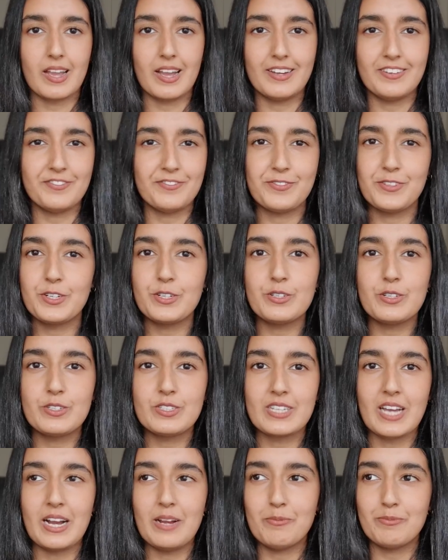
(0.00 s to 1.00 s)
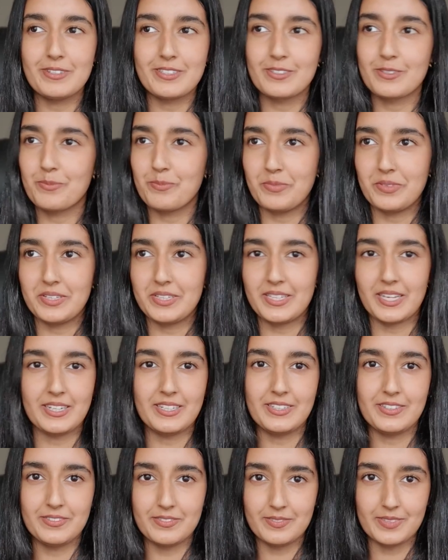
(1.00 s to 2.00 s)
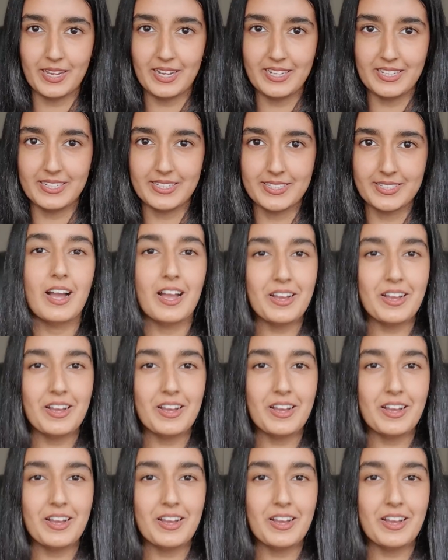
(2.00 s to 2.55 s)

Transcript: and fill your time with something that you like.